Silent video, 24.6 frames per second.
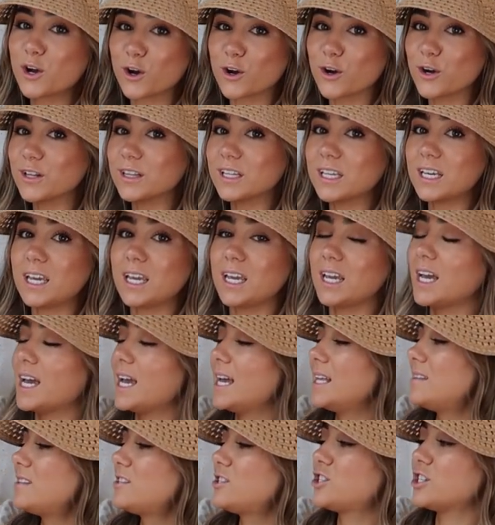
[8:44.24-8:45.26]
girly.
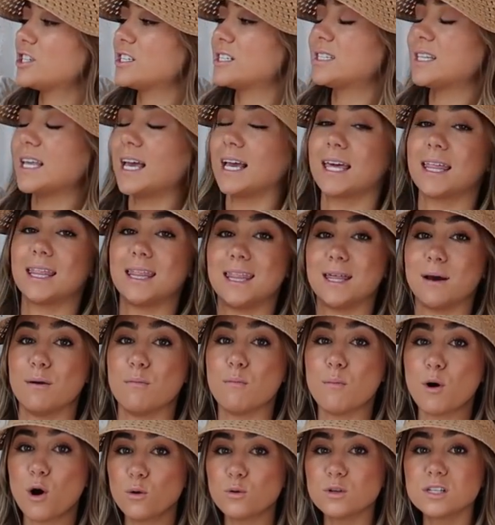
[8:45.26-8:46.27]
It's just like the
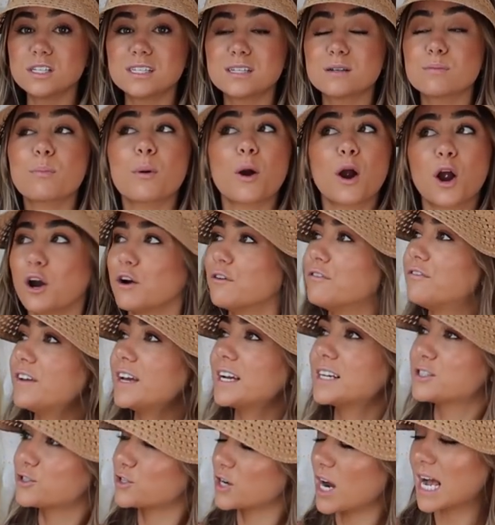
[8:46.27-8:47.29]
most
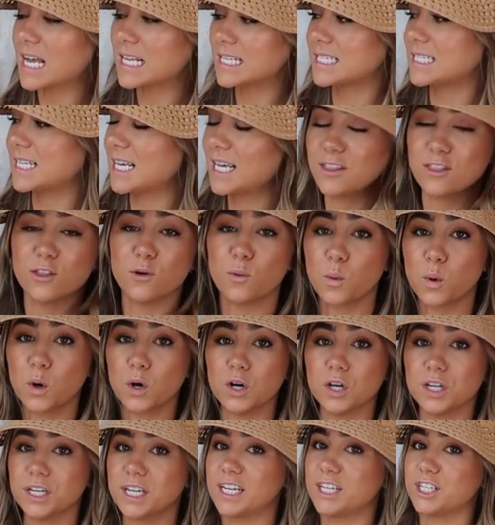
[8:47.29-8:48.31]
perfect dress in the
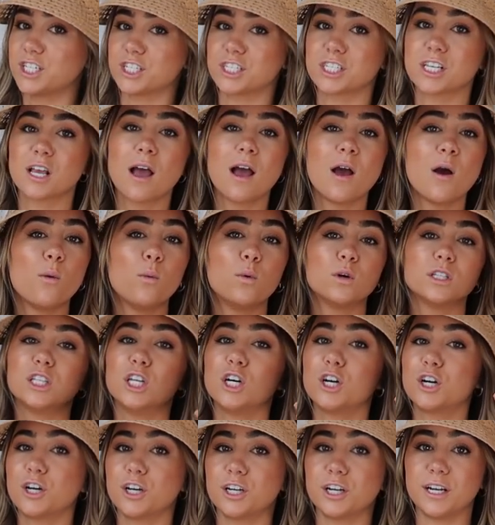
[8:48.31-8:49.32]
world. It just would
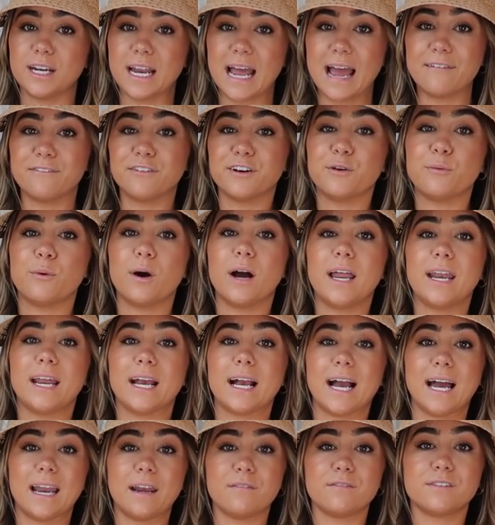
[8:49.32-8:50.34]
look good on everyone.
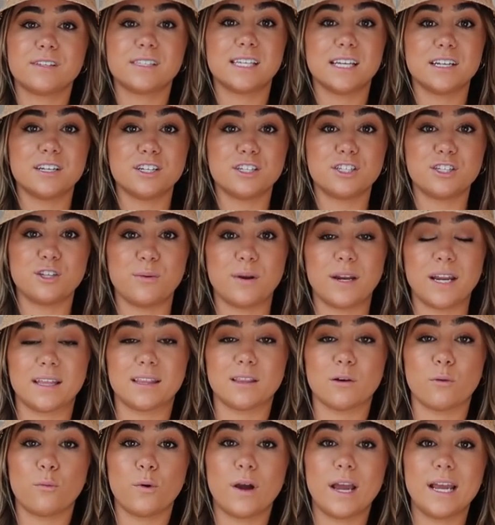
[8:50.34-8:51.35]
It kind of cinches you in at
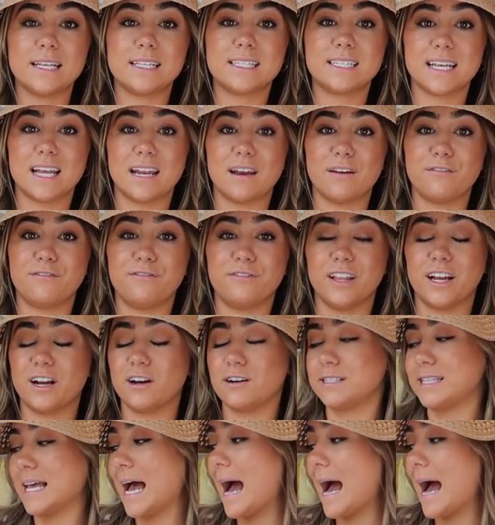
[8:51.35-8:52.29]
the waist and it flares